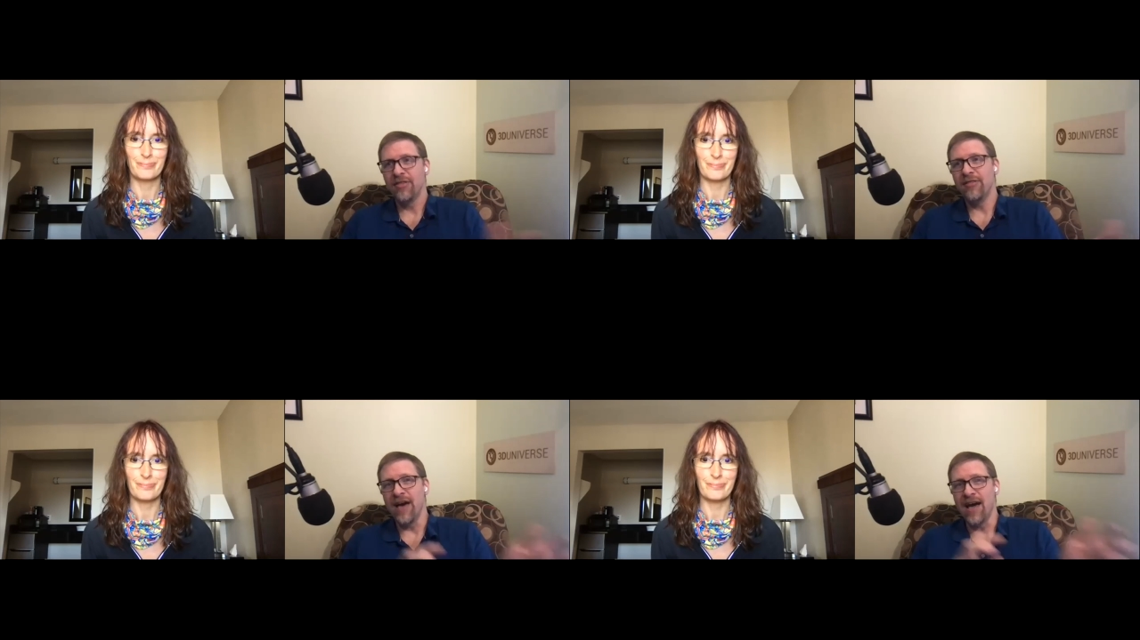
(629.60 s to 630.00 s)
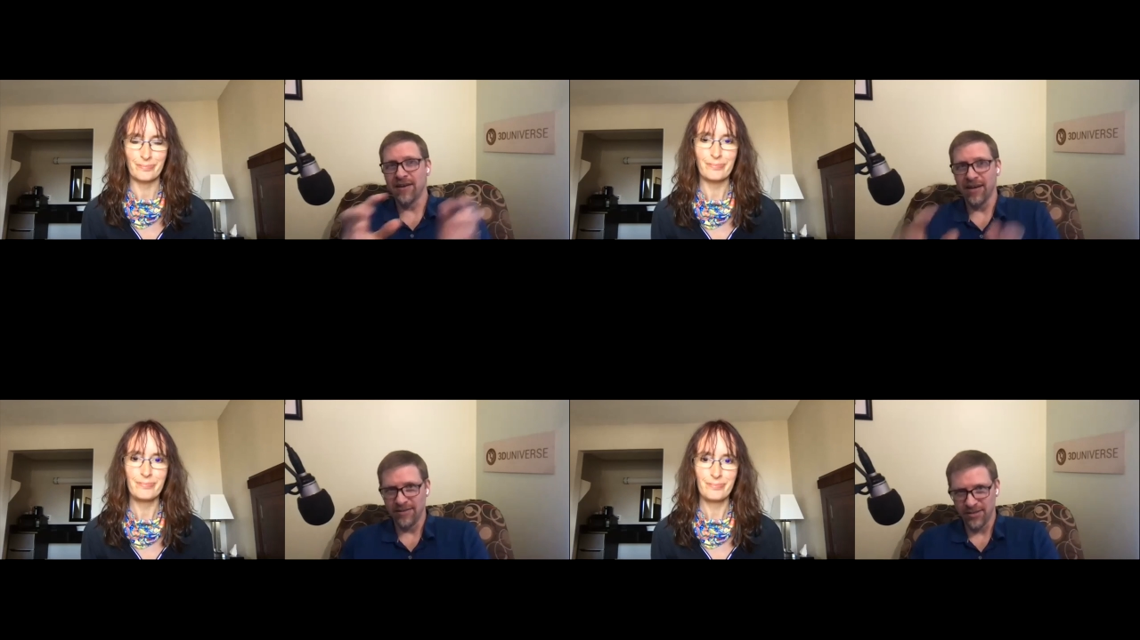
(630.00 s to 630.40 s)
Speaker 1: that
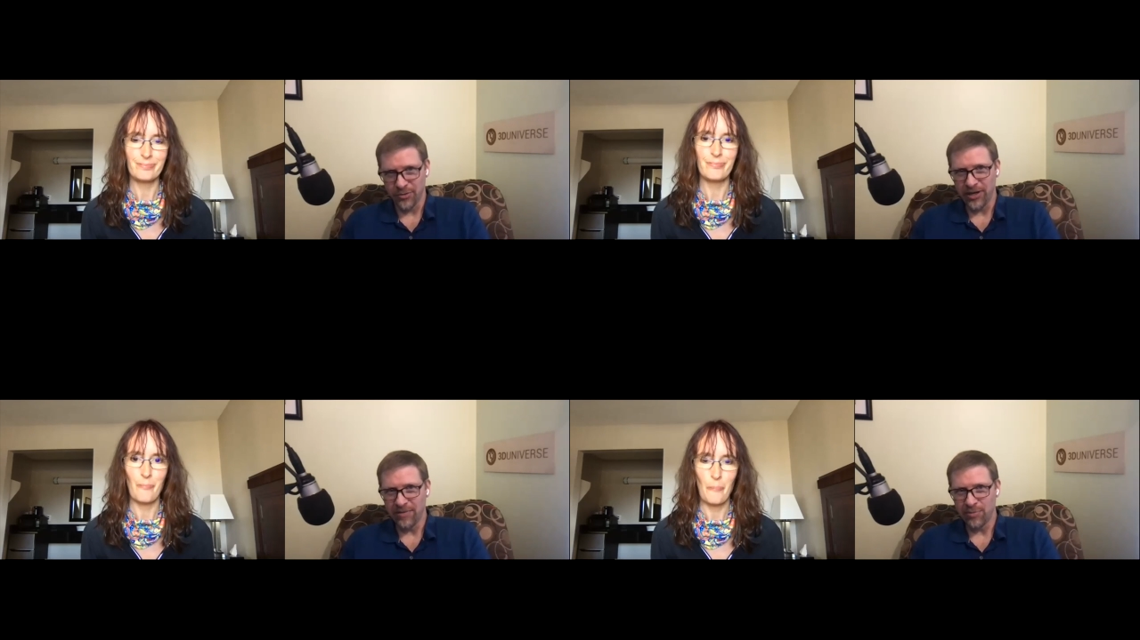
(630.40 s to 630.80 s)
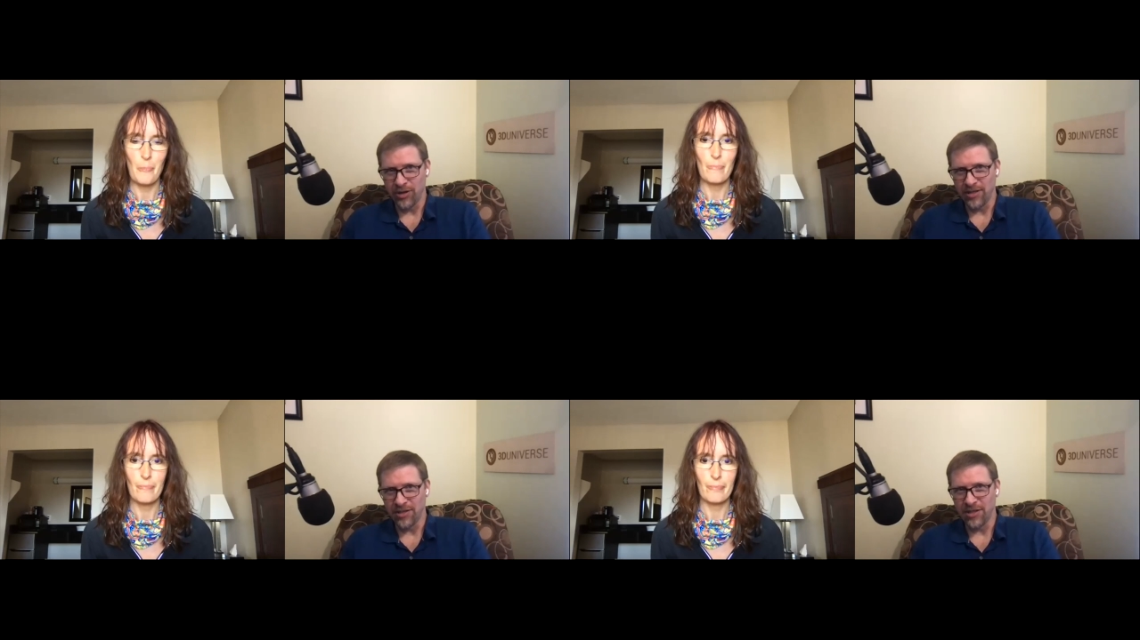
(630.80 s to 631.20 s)
gets 3D
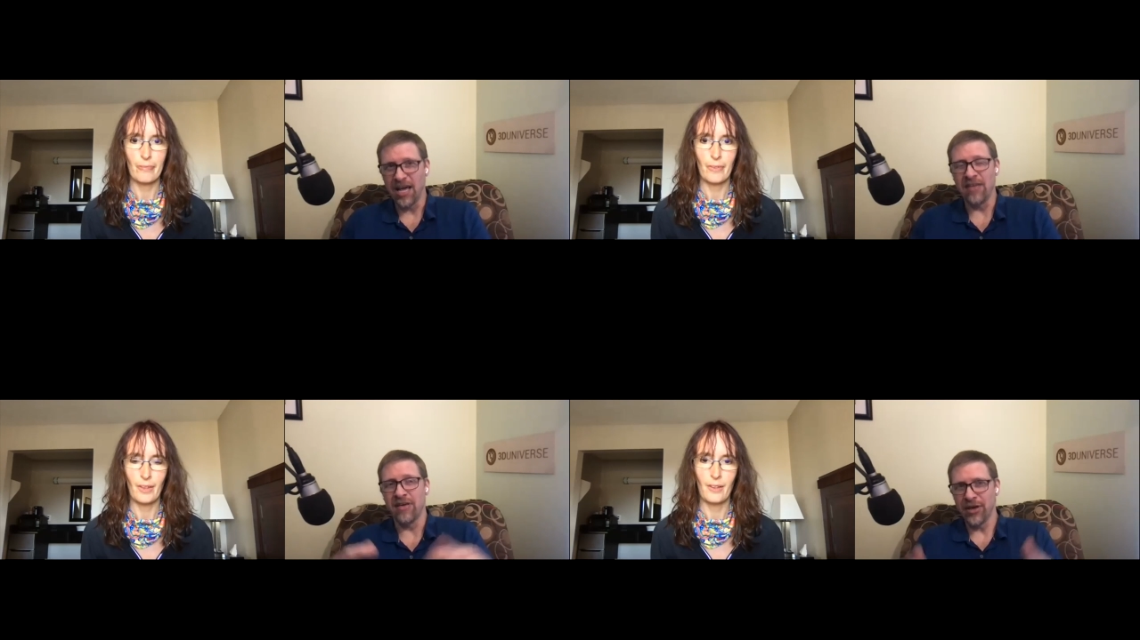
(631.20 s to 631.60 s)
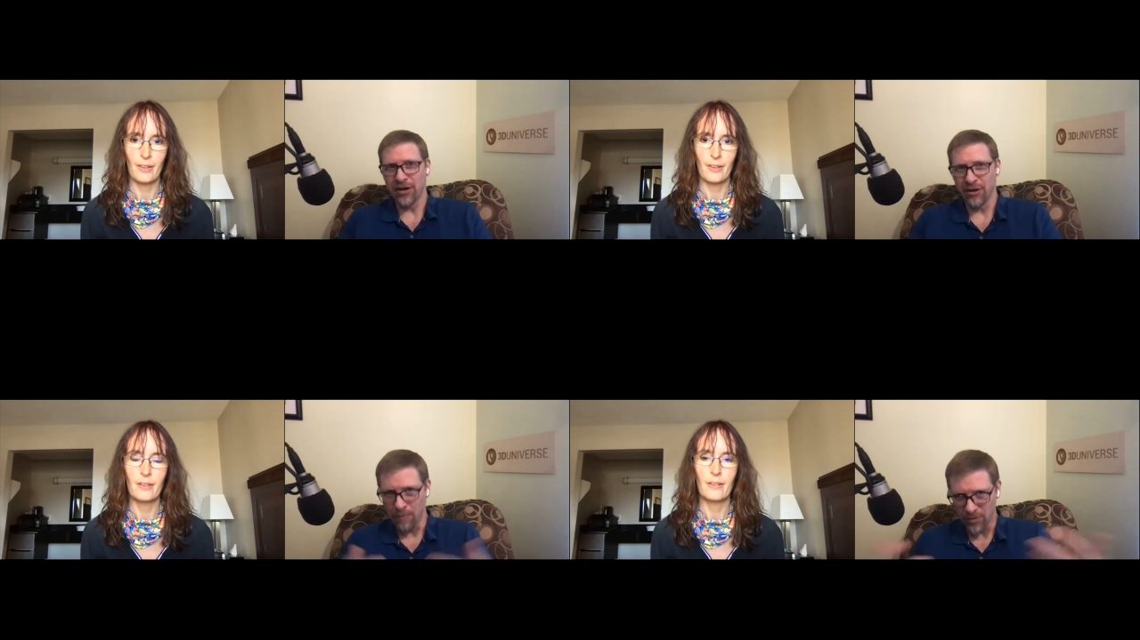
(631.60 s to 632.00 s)
printed, and then they
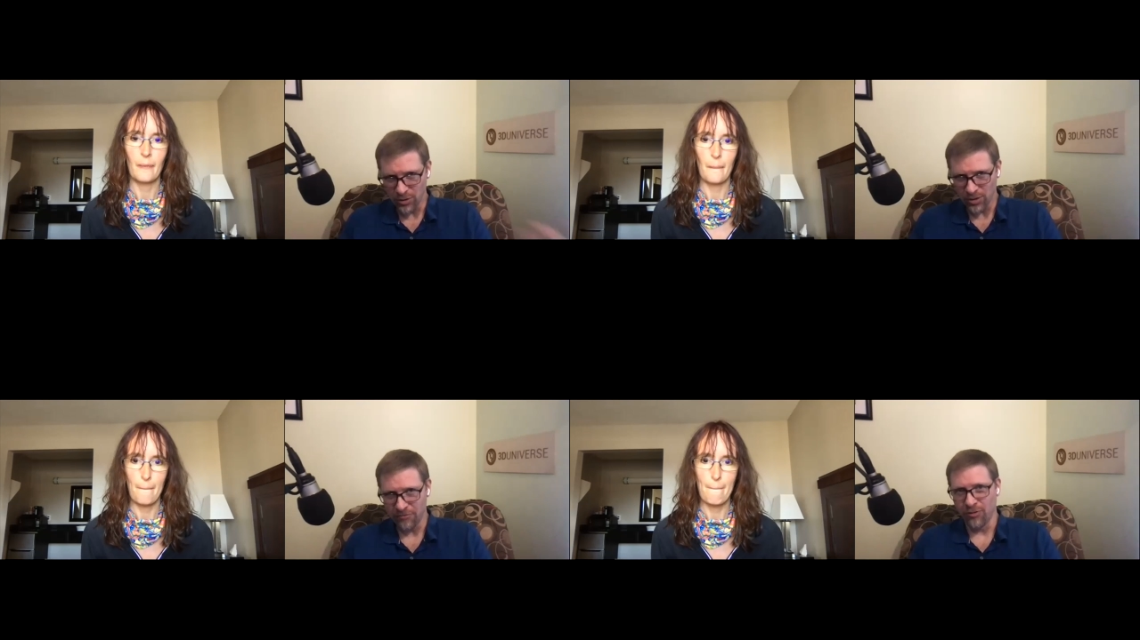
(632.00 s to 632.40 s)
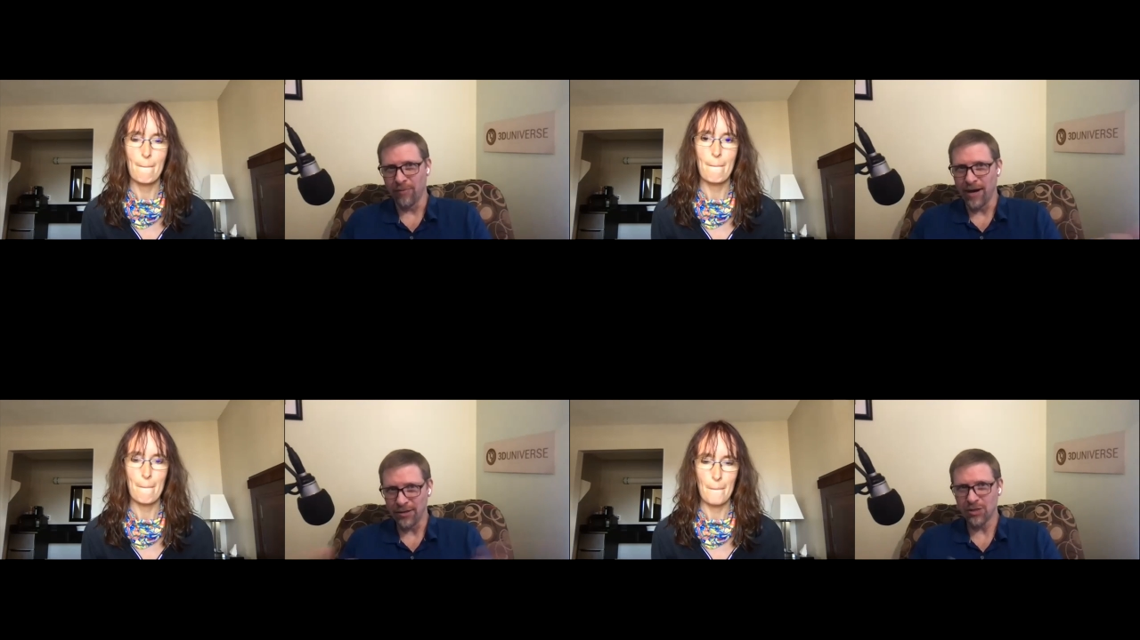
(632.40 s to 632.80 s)
could use the form
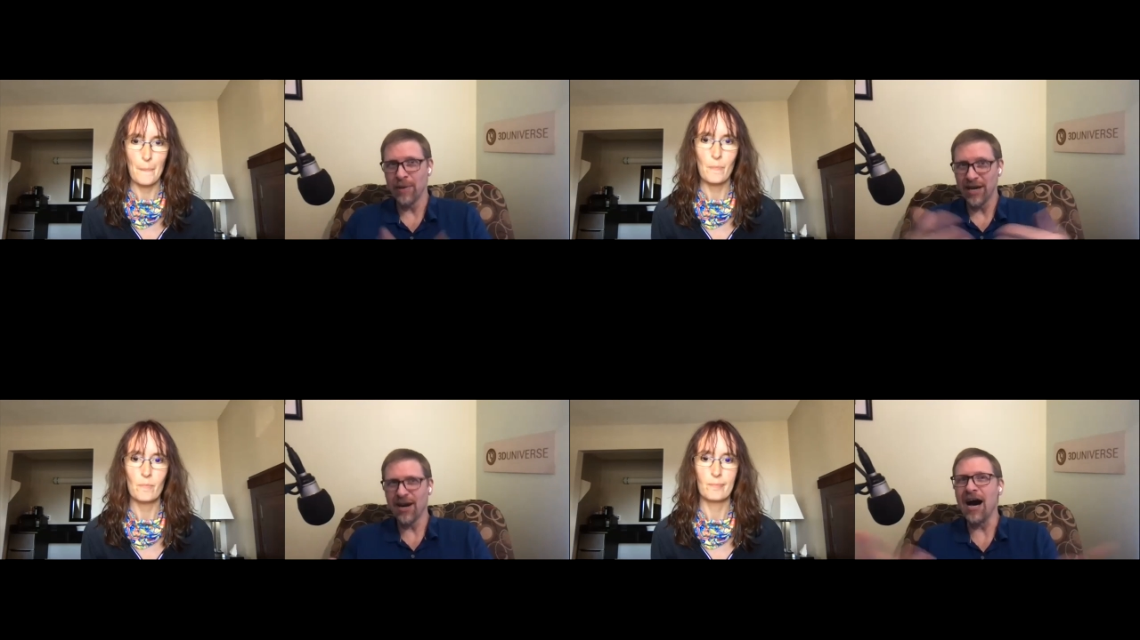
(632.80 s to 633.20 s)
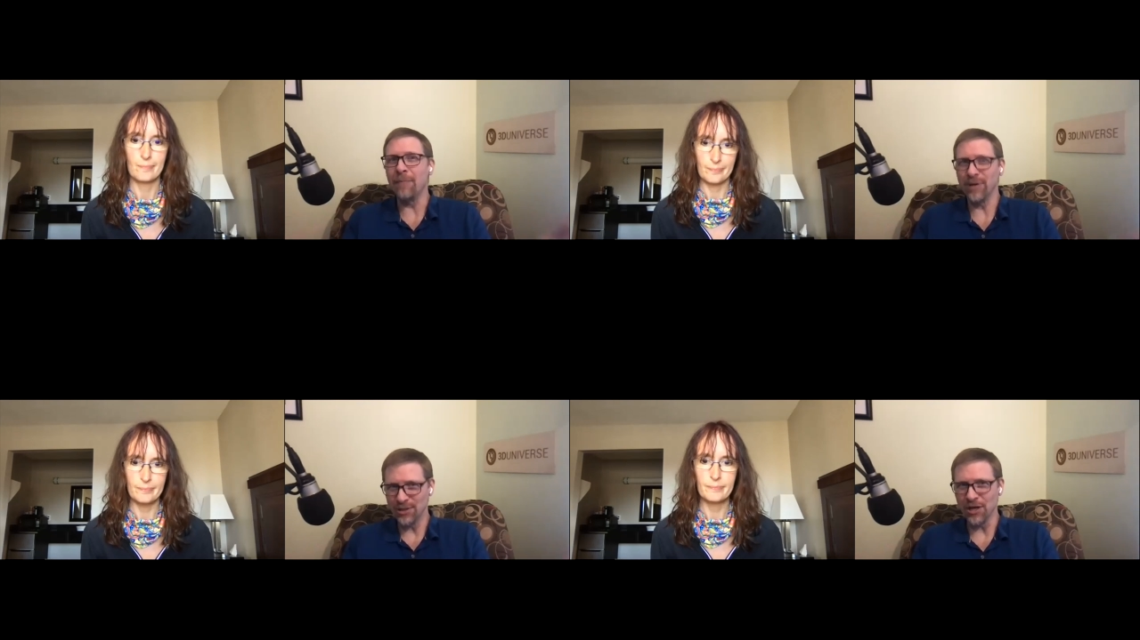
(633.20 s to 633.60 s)
box to make
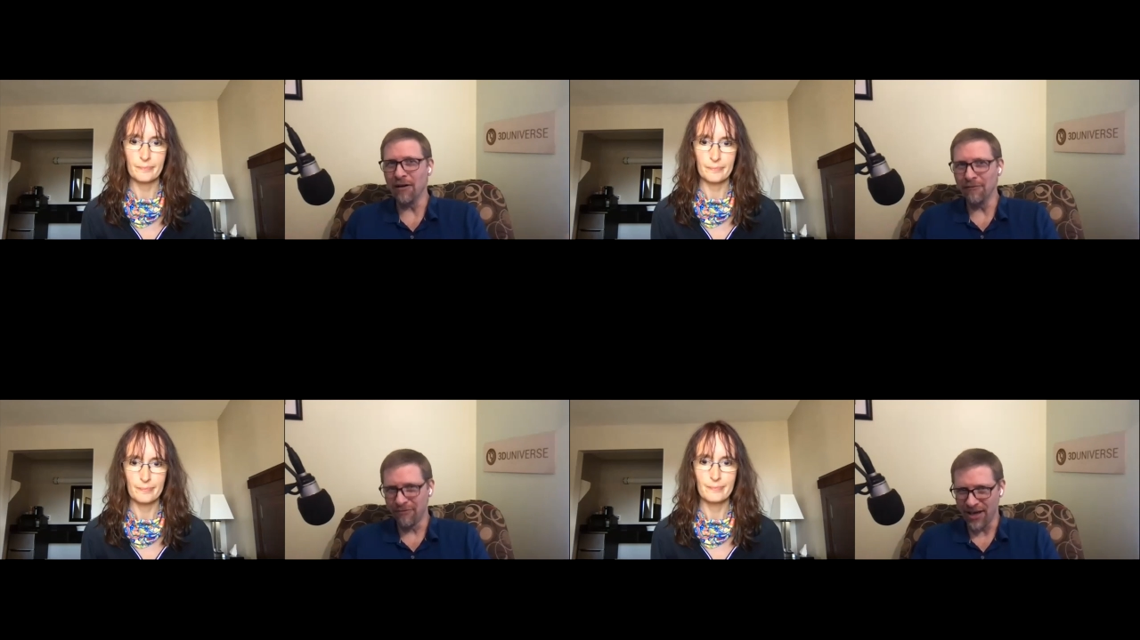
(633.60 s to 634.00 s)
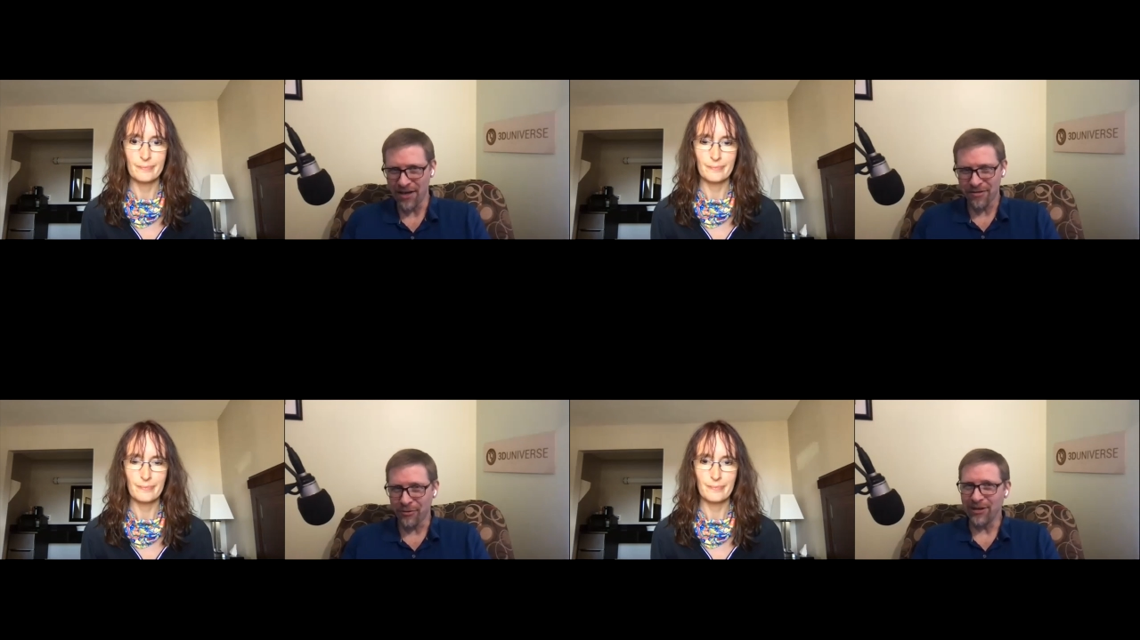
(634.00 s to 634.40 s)
copies of that
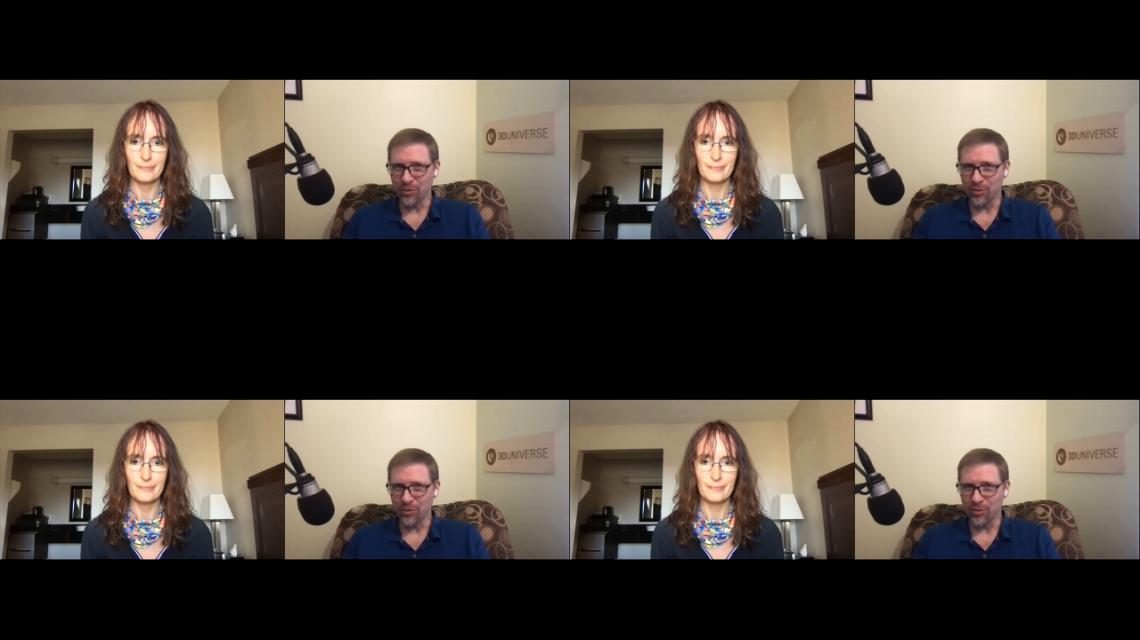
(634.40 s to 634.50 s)
3D